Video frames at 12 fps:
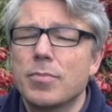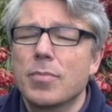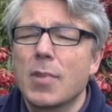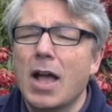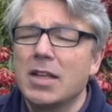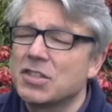
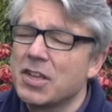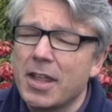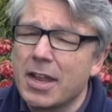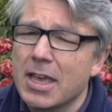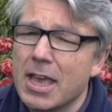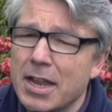I'll say that
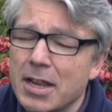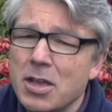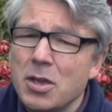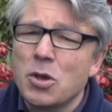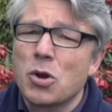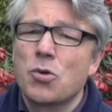again.
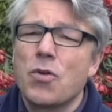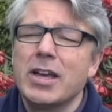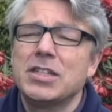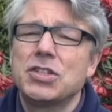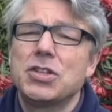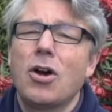
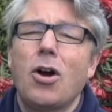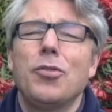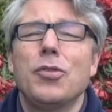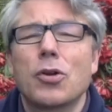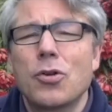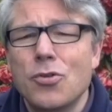Christ on
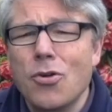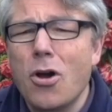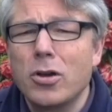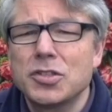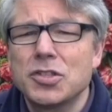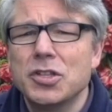the
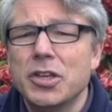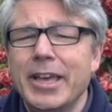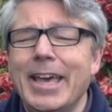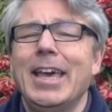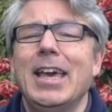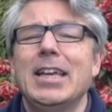cross
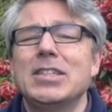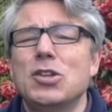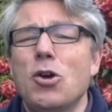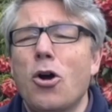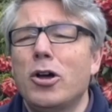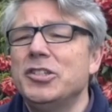is
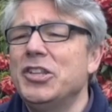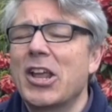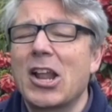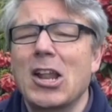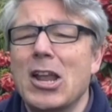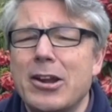God
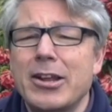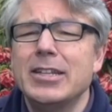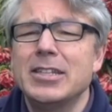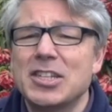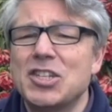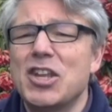declaring
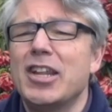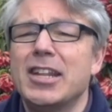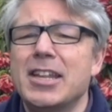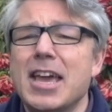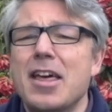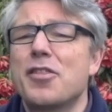to sin and
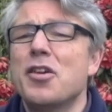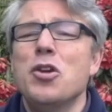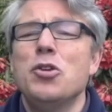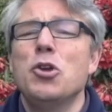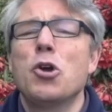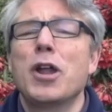death,
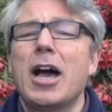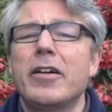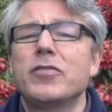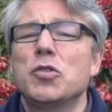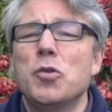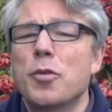you're going to have
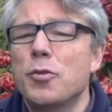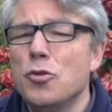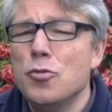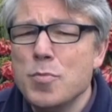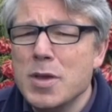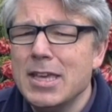to go through
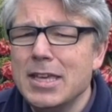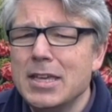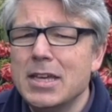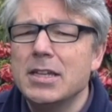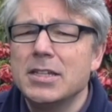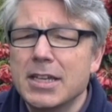me
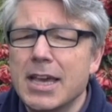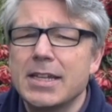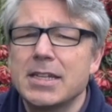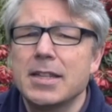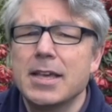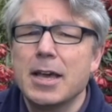to get
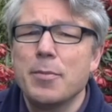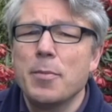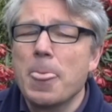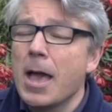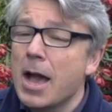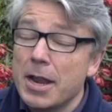to them.
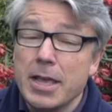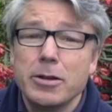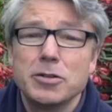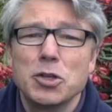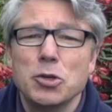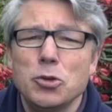And
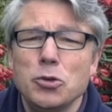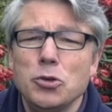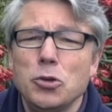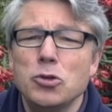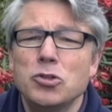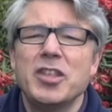here's the good
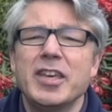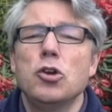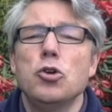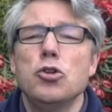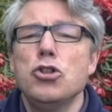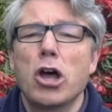news they
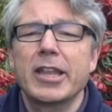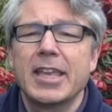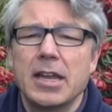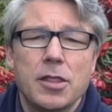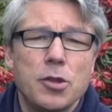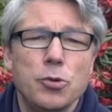could not
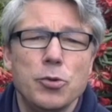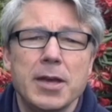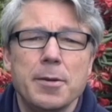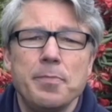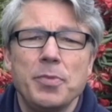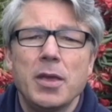get through
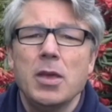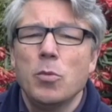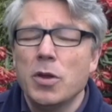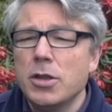him. When